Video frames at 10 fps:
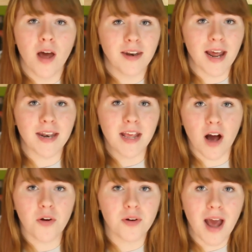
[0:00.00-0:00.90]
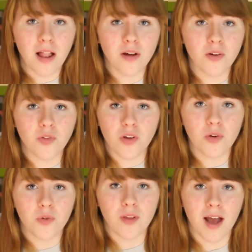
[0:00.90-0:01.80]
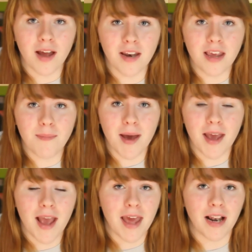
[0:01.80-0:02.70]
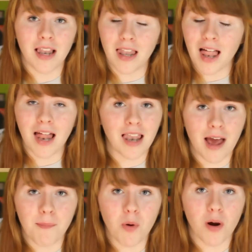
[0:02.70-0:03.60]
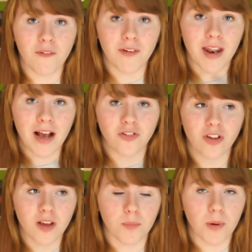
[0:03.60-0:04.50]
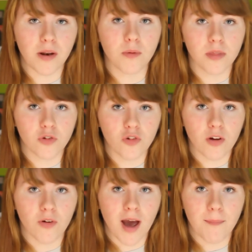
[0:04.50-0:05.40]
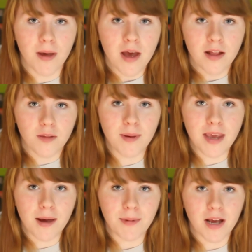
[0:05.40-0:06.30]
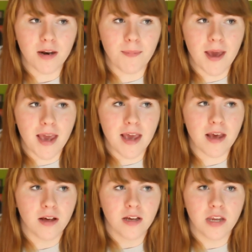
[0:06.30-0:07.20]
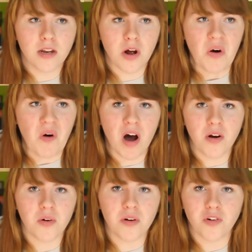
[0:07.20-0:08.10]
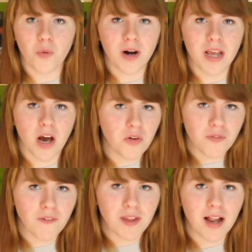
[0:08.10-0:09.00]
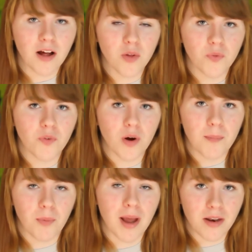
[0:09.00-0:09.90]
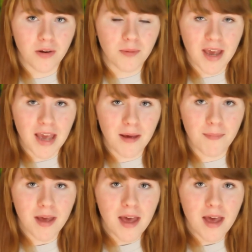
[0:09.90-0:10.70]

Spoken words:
$90, $100 used on eBay, and a lot more if it actually is brand new in the shrink wrap. To me, I'm not going to pay, $120, $150 for a brand new game